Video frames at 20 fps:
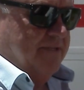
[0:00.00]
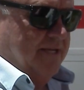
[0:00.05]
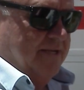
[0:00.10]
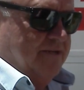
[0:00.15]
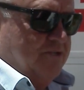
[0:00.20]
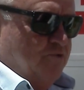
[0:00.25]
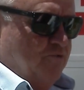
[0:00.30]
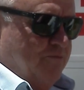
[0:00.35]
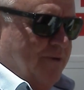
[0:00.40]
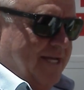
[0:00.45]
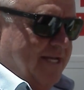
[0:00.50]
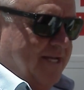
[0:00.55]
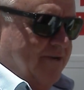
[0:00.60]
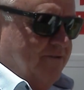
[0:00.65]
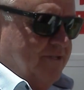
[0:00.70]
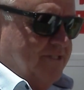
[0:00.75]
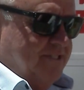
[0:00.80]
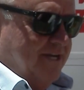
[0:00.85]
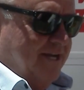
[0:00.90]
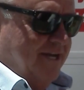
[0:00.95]
the shoemaker
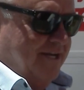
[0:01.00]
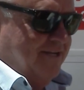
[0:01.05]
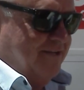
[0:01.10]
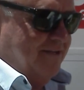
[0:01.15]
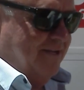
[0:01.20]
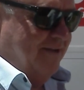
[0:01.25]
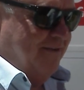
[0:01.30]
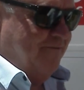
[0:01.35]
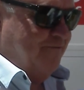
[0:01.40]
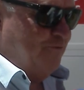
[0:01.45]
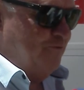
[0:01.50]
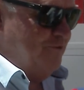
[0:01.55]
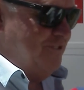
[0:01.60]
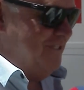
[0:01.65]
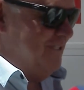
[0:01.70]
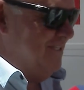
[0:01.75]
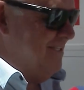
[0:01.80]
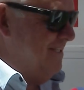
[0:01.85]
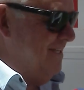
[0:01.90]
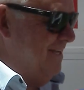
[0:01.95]
retired.
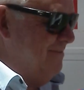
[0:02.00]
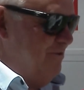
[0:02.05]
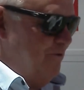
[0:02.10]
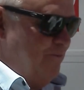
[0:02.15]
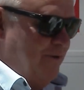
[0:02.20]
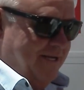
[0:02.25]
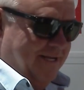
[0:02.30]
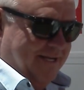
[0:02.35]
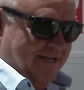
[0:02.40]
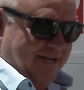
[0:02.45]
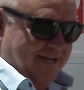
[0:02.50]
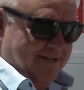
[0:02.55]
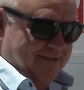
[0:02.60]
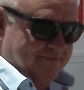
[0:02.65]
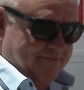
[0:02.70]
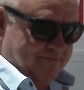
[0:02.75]
Unfortunately, never won again.